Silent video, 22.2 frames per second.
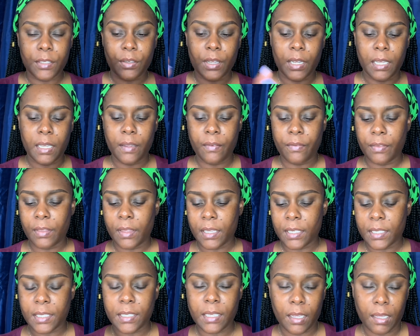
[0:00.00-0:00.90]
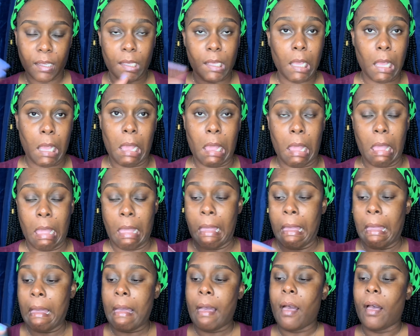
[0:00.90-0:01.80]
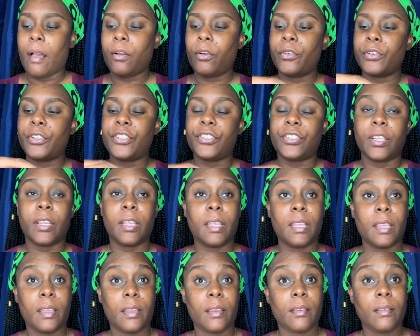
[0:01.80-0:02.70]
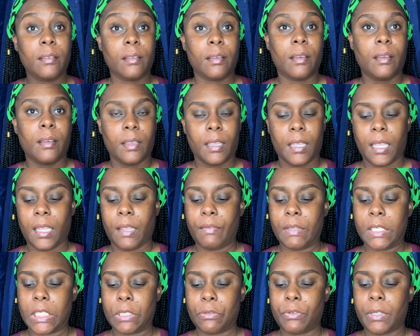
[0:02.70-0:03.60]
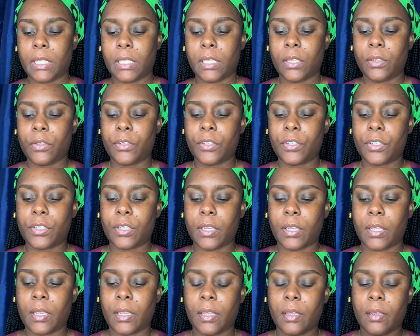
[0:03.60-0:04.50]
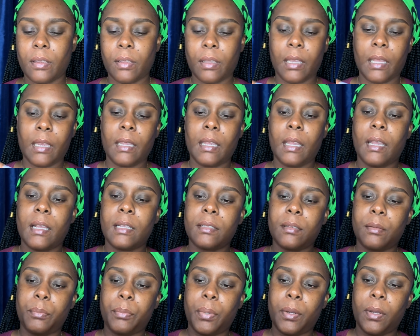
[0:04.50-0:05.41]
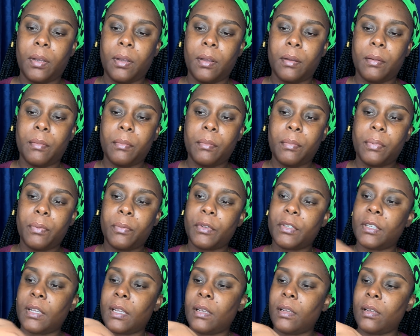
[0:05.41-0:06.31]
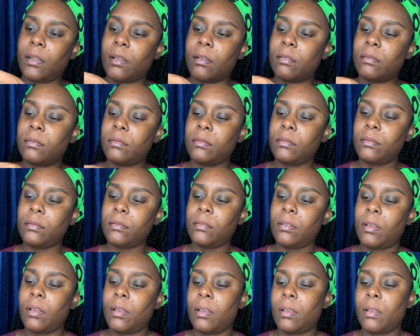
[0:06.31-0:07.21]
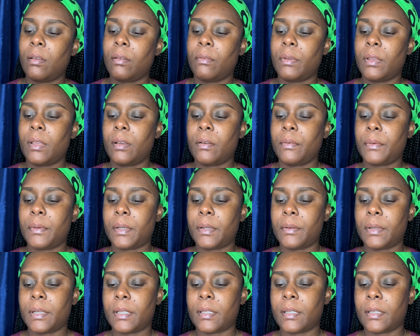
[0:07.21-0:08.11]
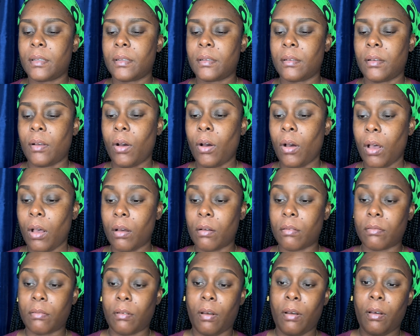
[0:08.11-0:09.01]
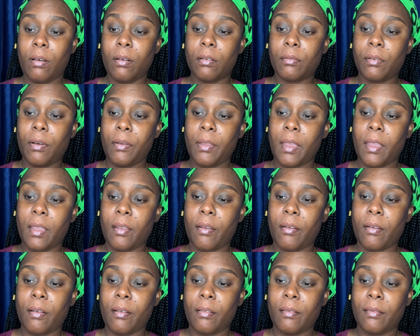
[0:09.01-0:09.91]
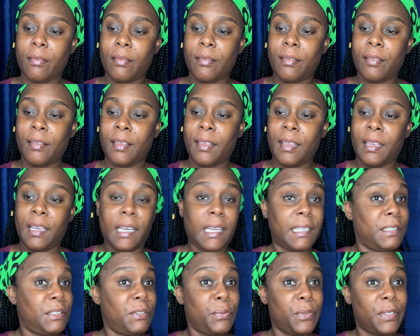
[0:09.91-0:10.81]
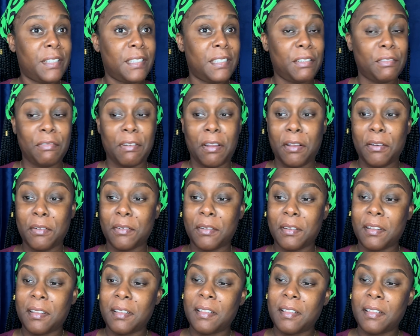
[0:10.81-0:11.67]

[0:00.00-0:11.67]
I give this a good shaking I gave it a really good shaking and it has a palm which I love Wait, what go on Oh, oh, okay, girl. I had to twist it around.